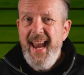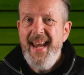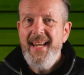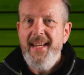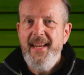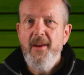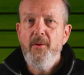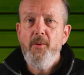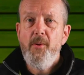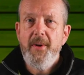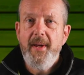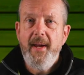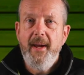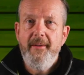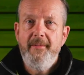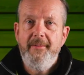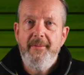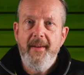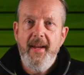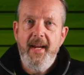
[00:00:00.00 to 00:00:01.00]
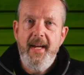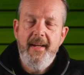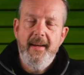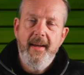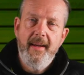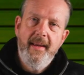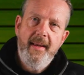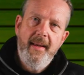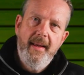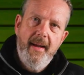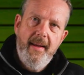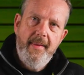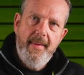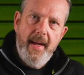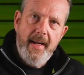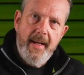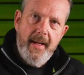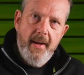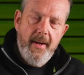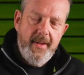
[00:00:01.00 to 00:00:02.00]
any audio feed and
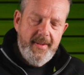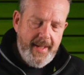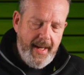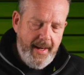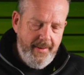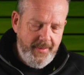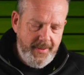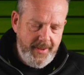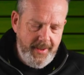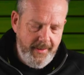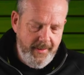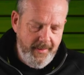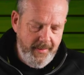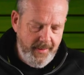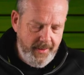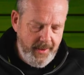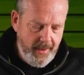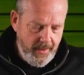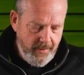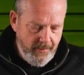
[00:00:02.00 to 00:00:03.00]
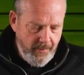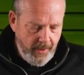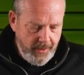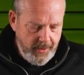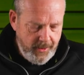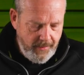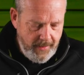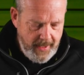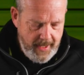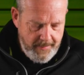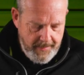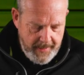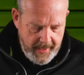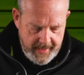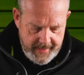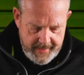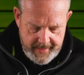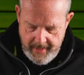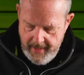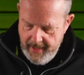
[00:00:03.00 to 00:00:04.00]
that goes out to the Roger
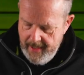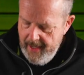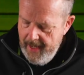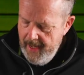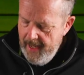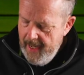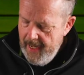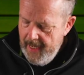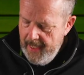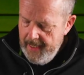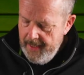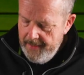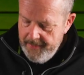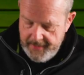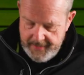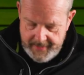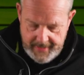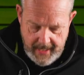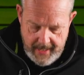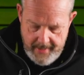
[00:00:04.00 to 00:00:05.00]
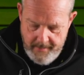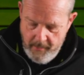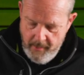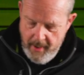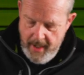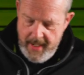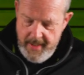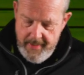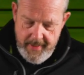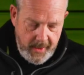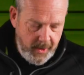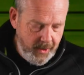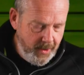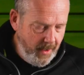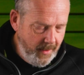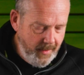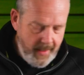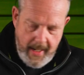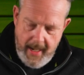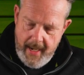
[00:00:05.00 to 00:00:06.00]
earpiece. And in the same way, this
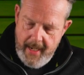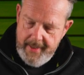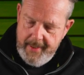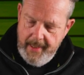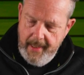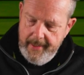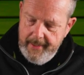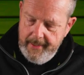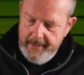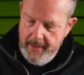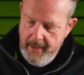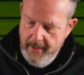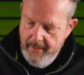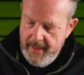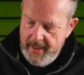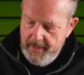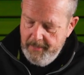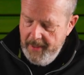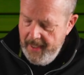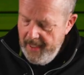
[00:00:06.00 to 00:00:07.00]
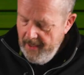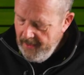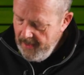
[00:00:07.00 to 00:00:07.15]
unit has a little USB